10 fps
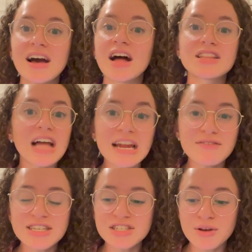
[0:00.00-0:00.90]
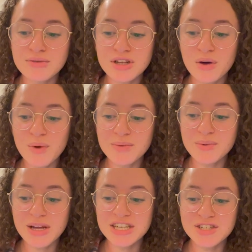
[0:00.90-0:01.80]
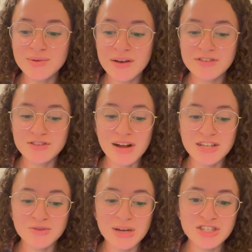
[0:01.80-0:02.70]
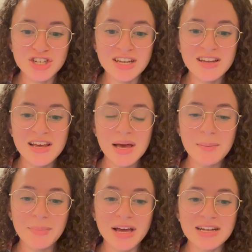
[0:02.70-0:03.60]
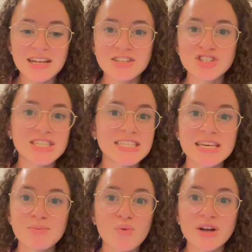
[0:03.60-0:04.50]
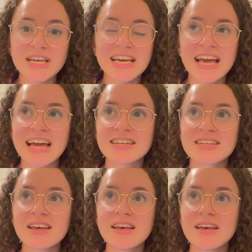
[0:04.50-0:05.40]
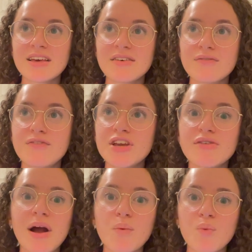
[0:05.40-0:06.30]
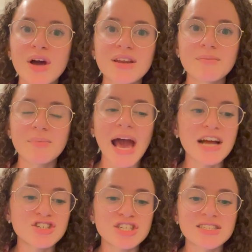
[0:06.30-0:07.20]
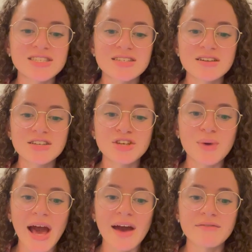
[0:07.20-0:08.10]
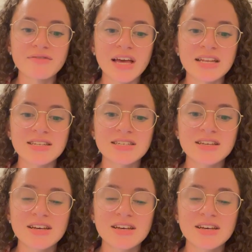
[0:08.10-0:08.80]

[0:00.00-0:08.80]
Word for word: A lot of us don't know what we want to do after graduation, but just keep working and figure out what passions you have and